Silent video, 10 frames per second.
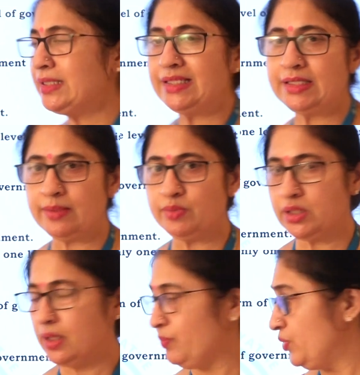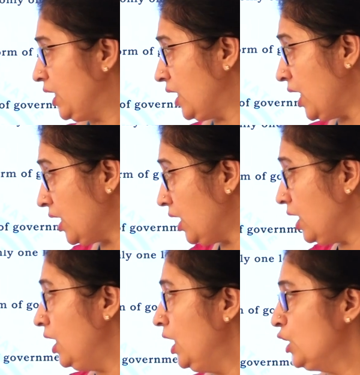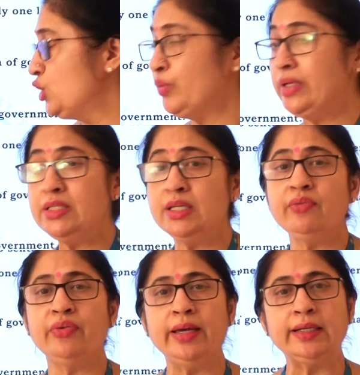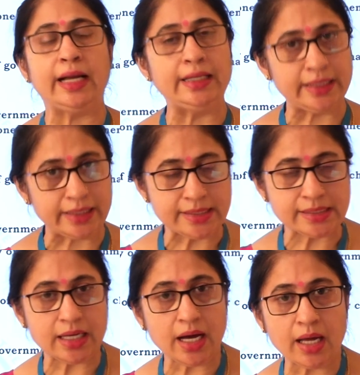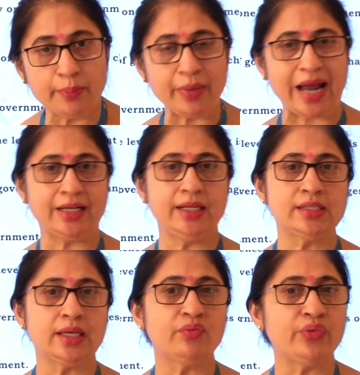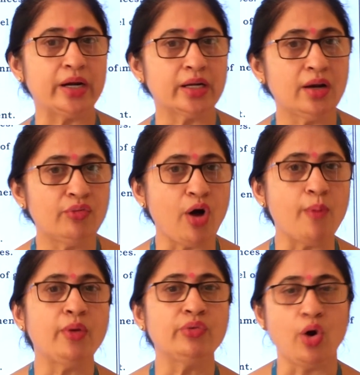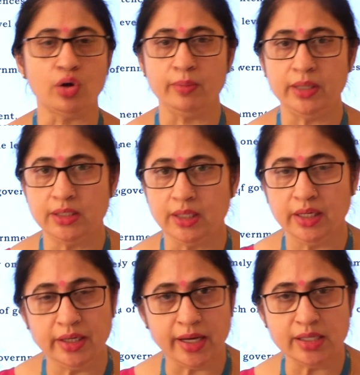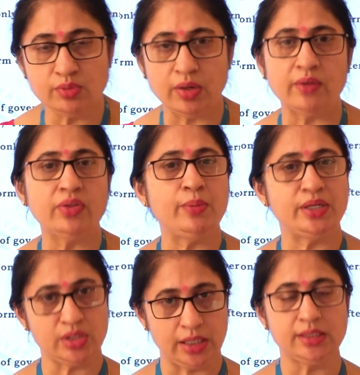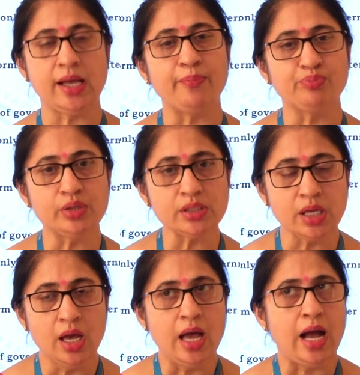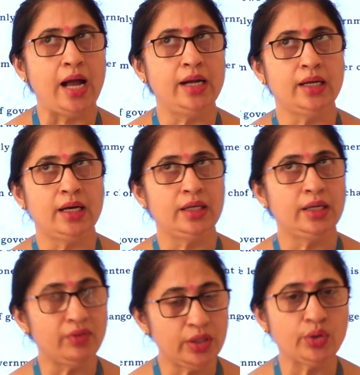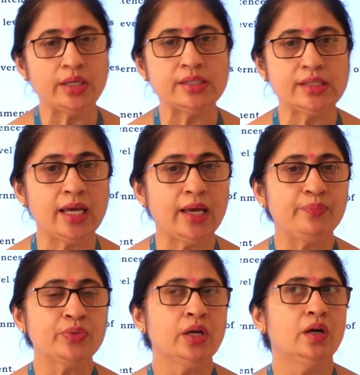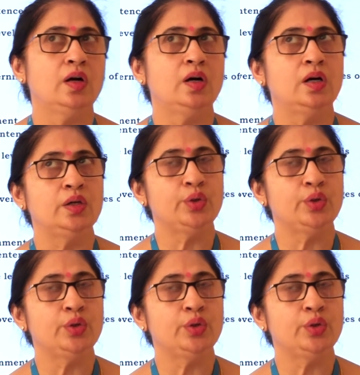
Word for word: systems? There are uh, 25 countries are practicing federal form of government. India is one of the best examples and uh, even you can say uh,